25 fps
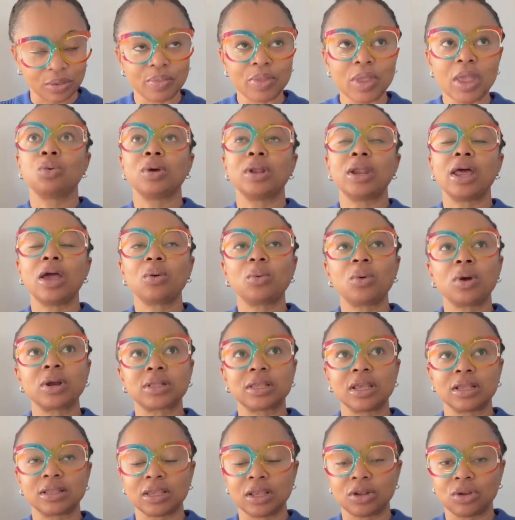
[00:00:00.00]
So when I
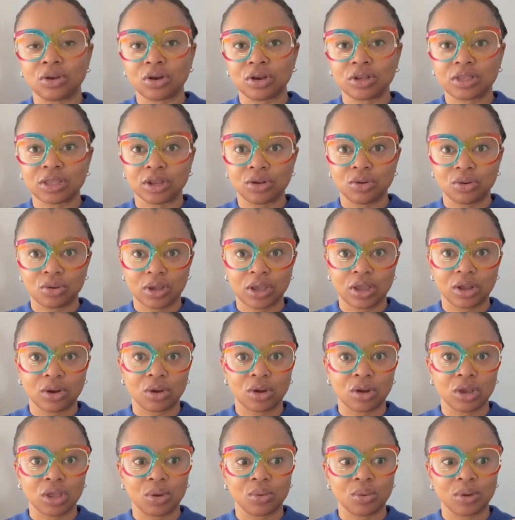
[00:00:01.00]
worked as a nurse
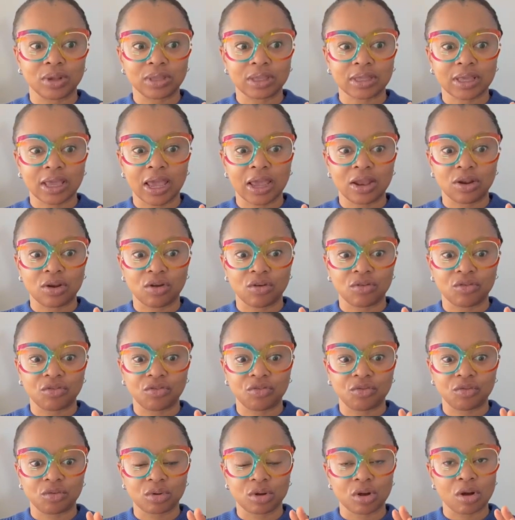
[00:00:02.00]
educator, it was kind of
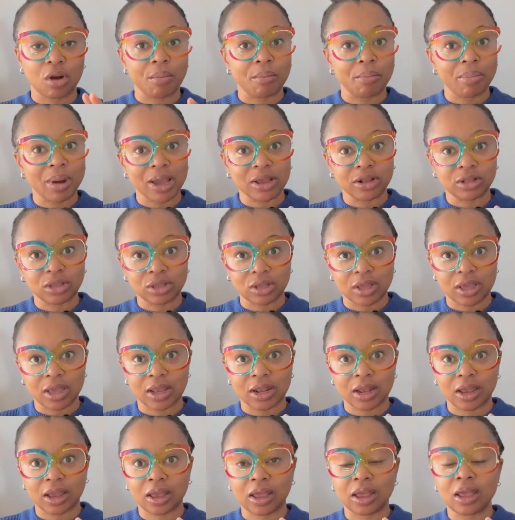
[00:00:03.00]
combined
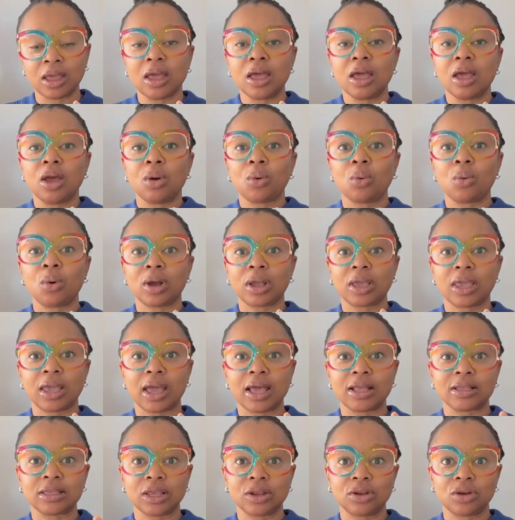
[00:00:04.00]
together, working
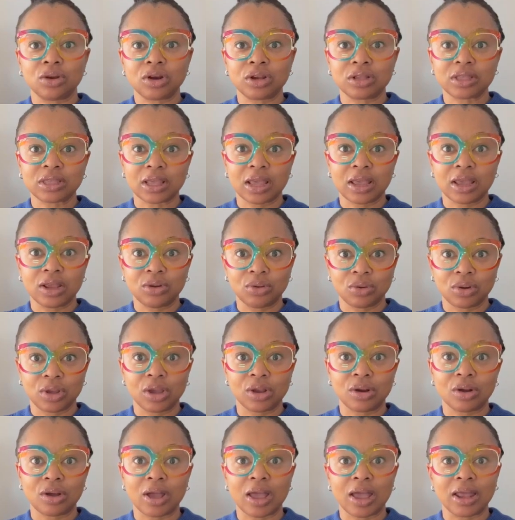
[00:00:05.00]
as a nurse
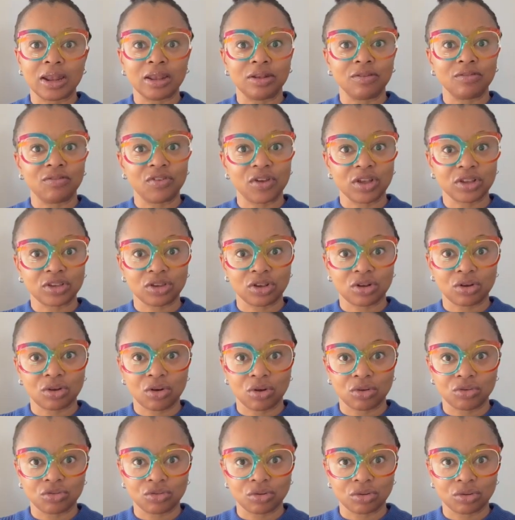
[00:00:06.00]
educator and infection
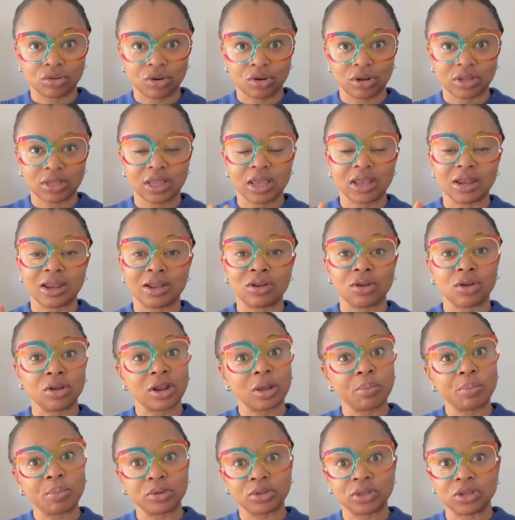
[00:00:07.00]
control nurse. In
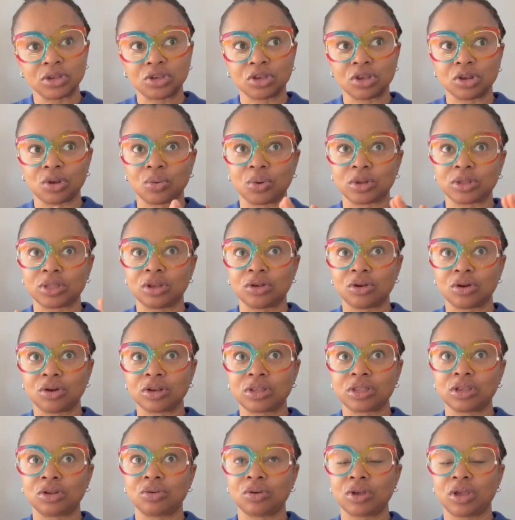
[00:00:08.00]
another position, it was a
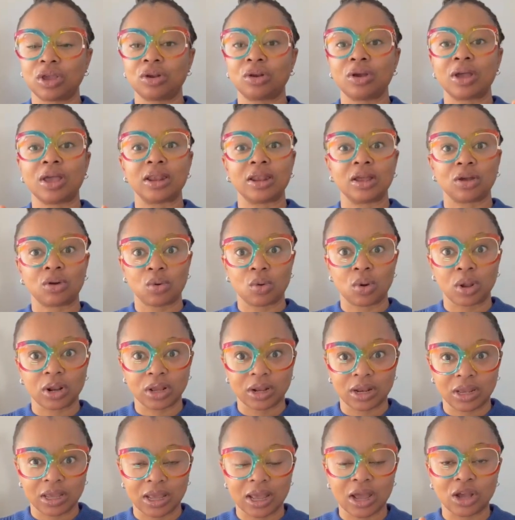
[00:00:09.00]
nurse educator and a
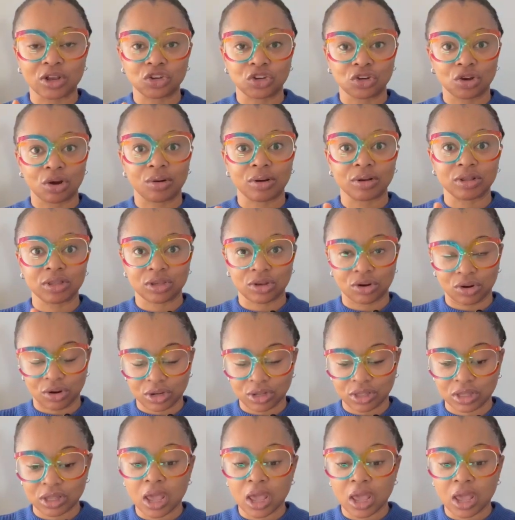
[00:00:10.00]
quality assurance nurse.